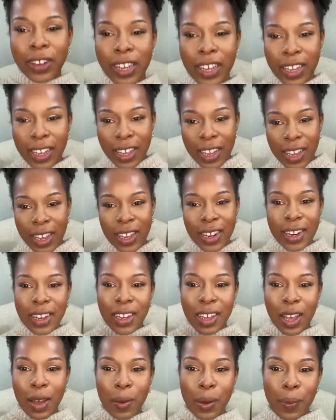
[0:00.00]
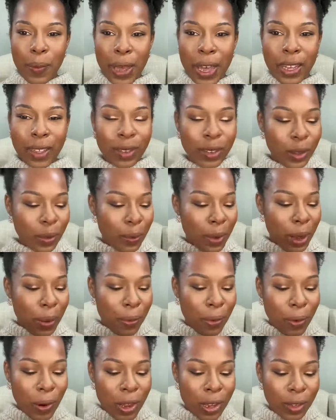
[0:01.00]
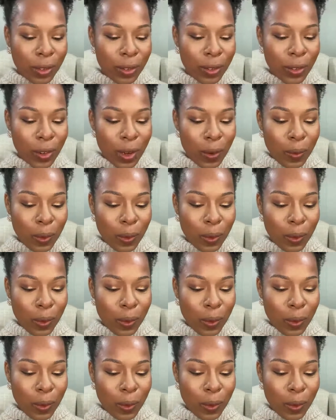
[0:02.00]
right, and coming back to my bronzer,